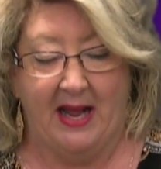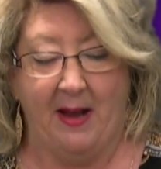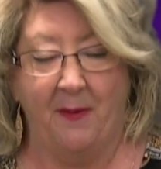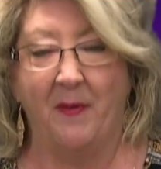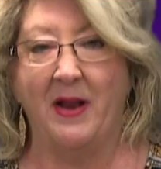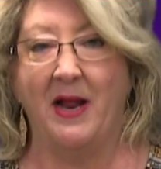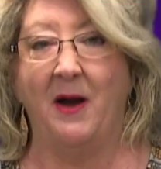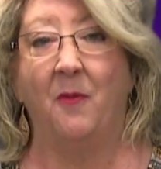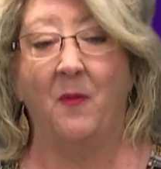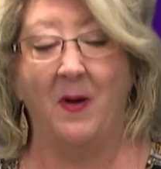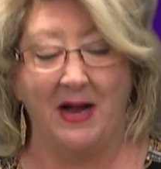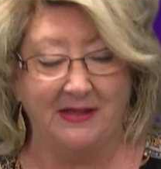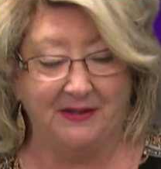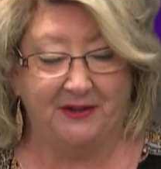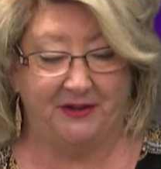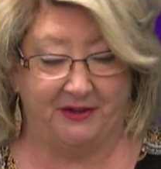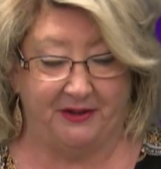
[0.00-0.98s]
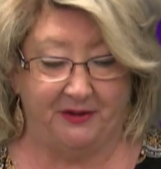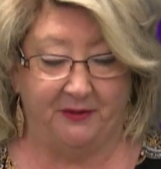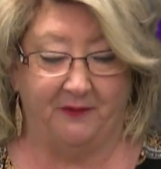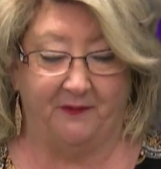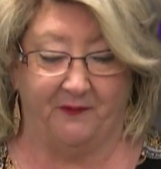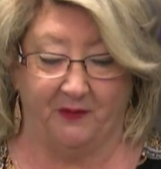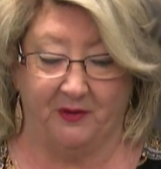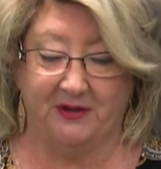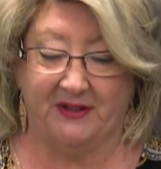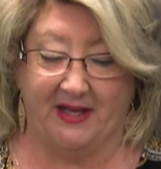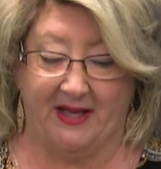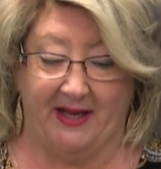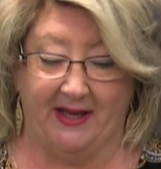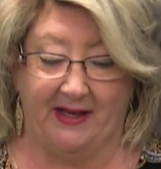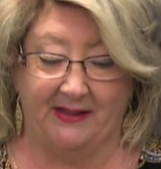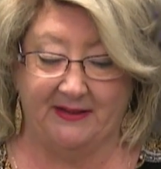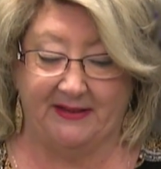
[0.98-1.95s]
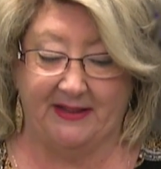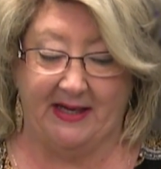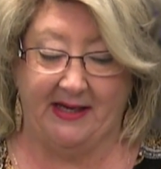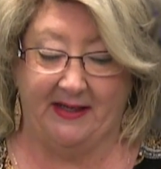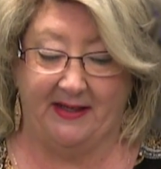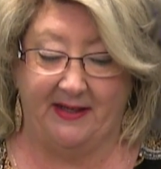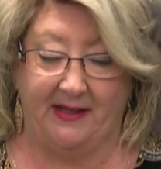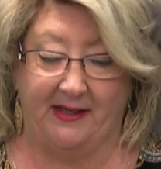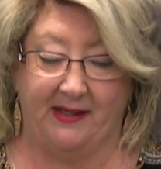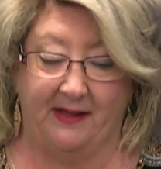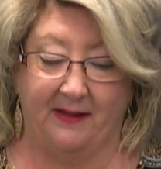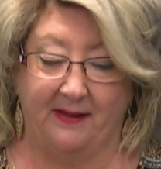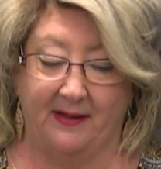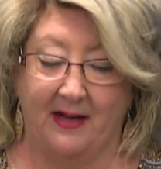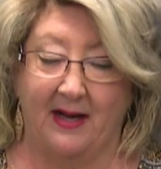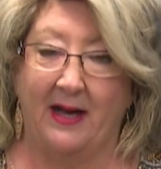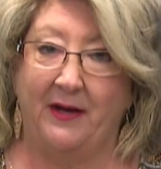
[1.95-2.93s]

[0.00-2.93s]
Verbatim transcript: And when I went to 1 Kings 18,